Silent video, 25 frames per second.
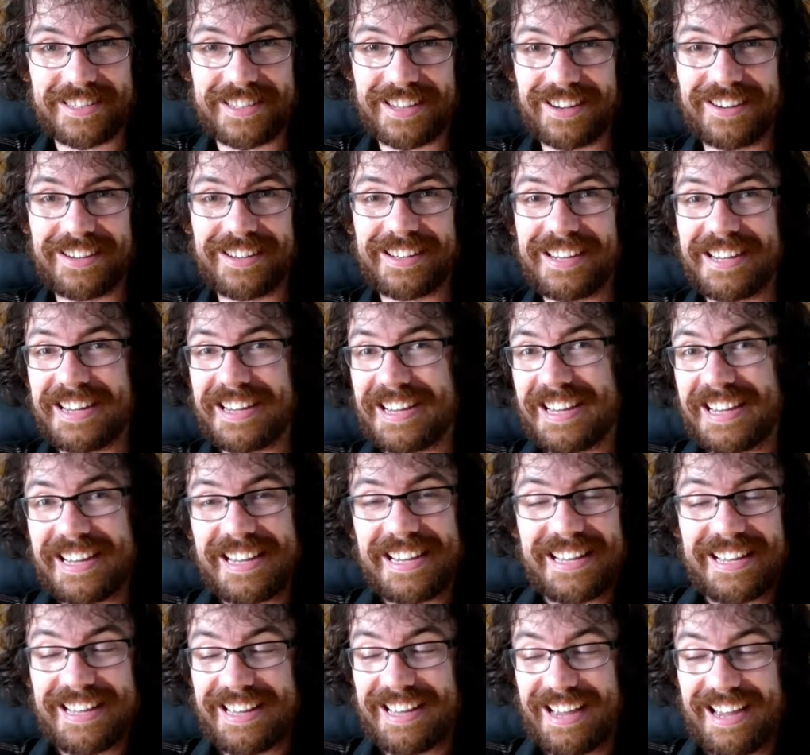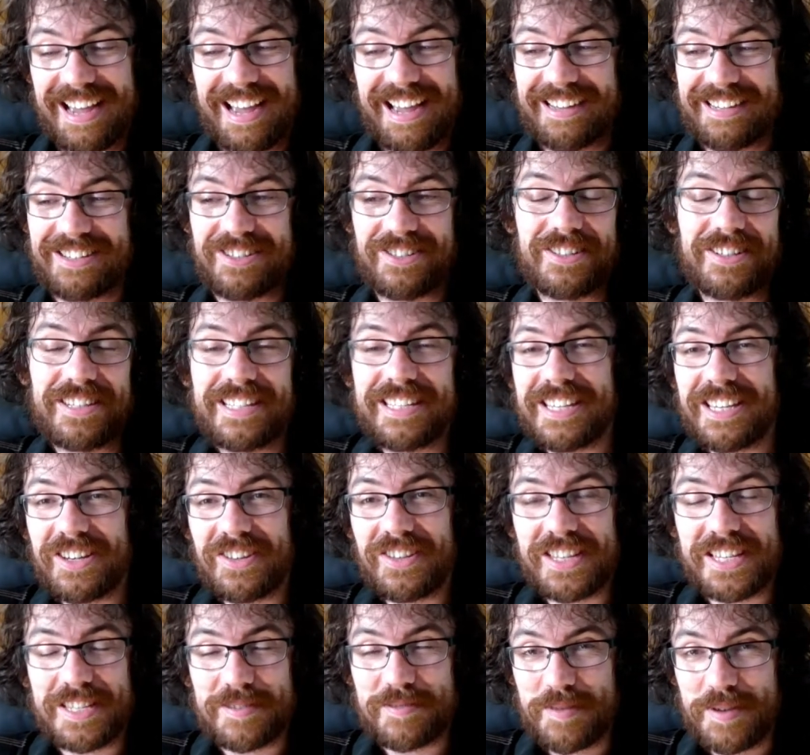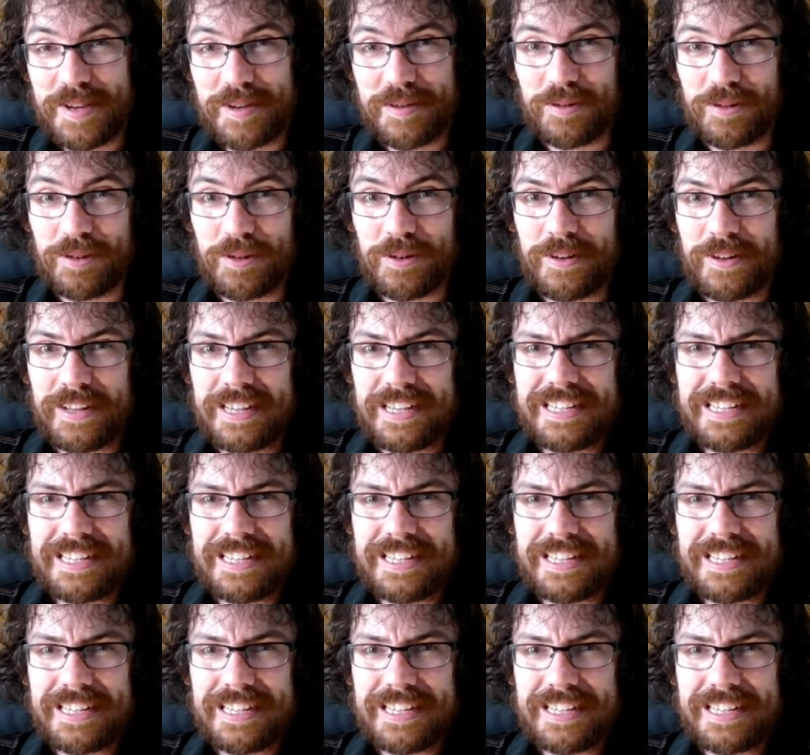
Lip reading: So I couldn't kill these people.